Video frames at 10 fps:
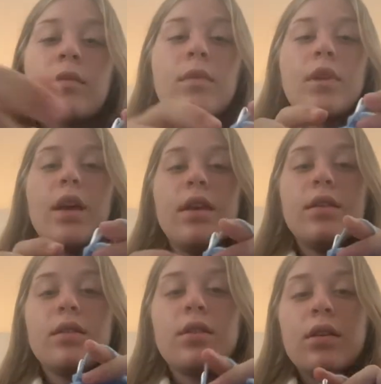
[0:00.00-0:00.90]
Okay,
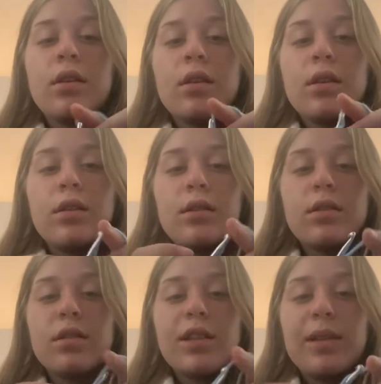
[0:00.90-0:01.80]

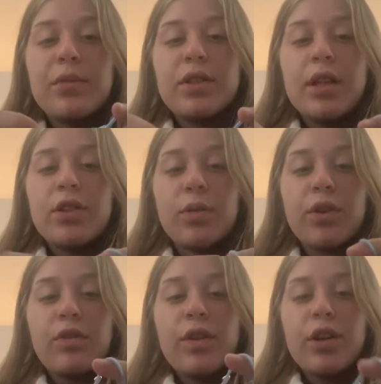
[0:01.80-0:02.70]
slip stitch when
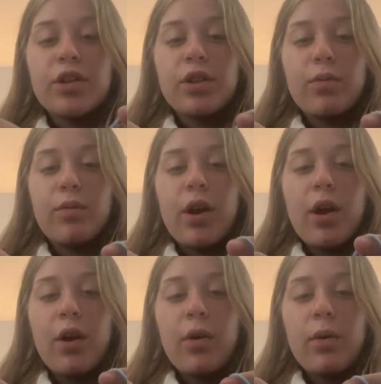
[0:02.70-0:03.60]
you finish the
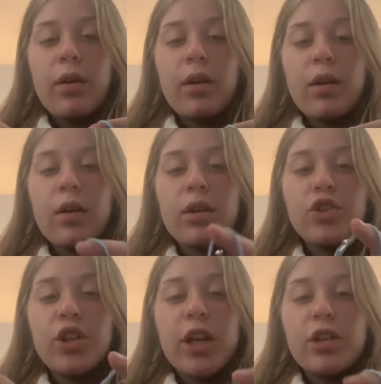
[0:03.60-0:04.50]
row,
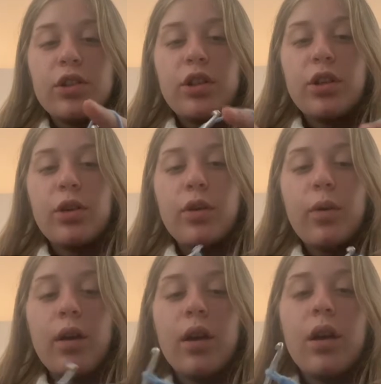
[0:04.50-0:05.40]
chain 2.
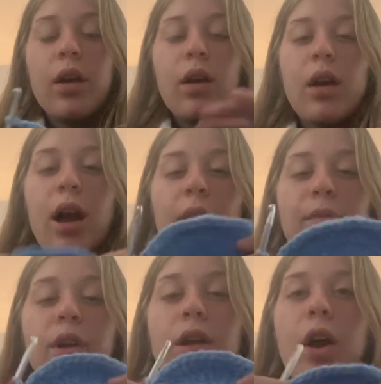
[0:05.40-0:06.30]
I'm
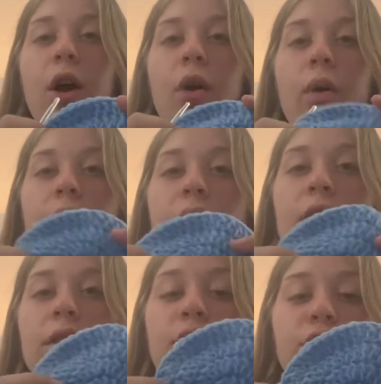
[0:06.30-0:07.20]
gonna go and